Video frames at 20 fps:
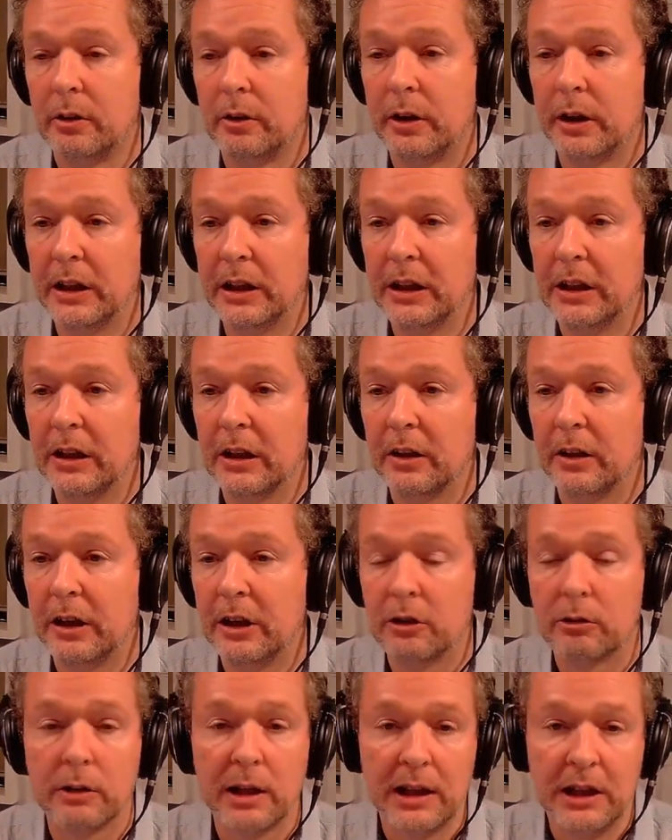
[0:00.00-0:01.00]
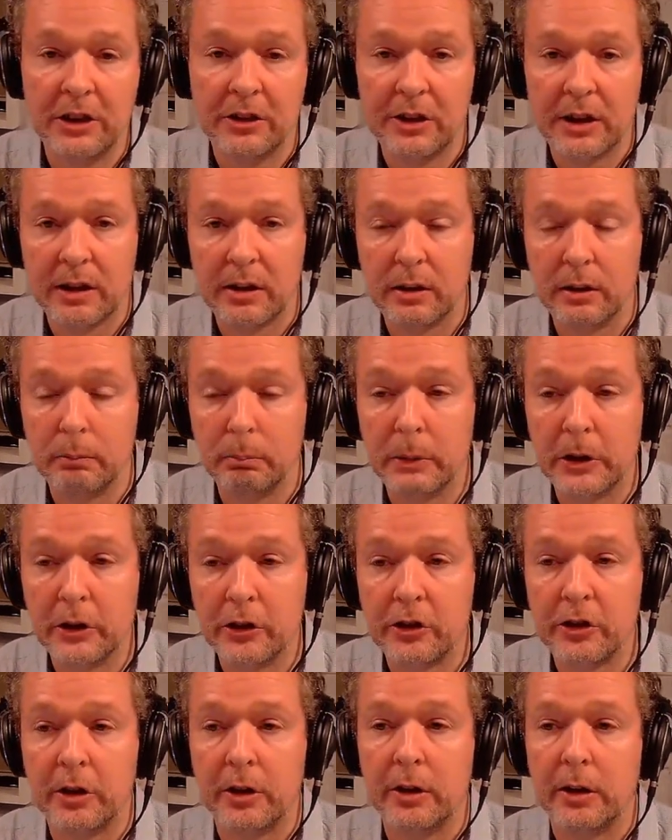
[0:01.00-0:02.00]
the Israeli
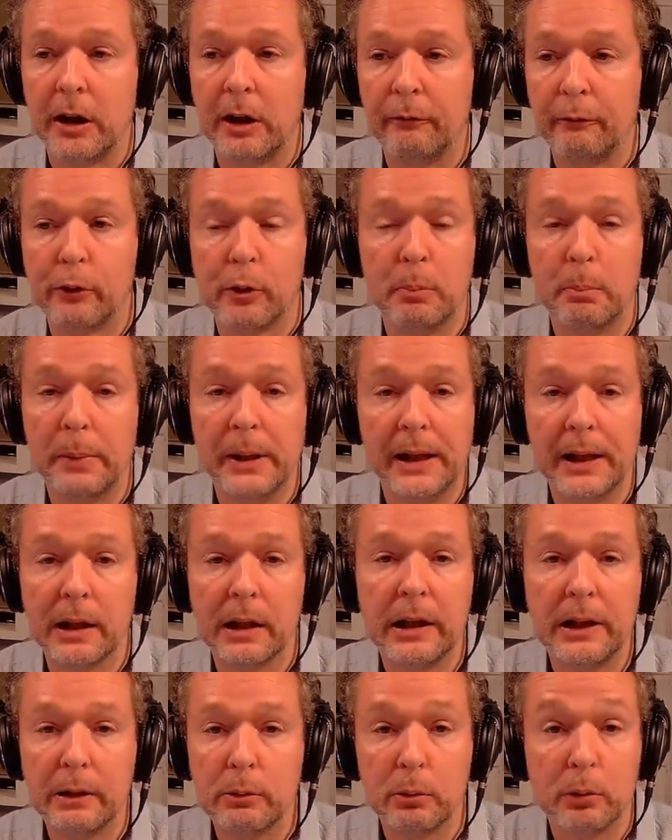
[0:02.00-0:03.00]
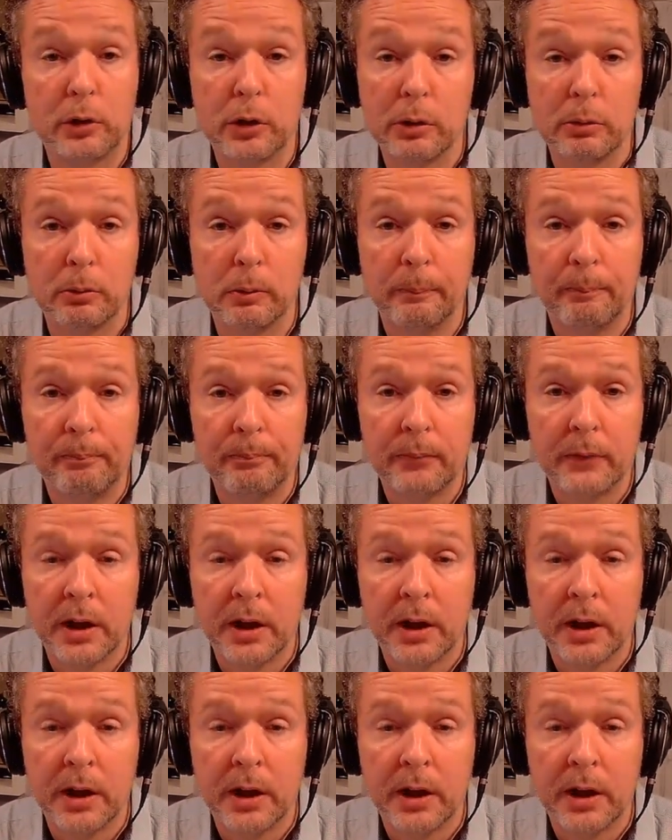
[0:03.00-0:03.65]
settlements from being illegal at all.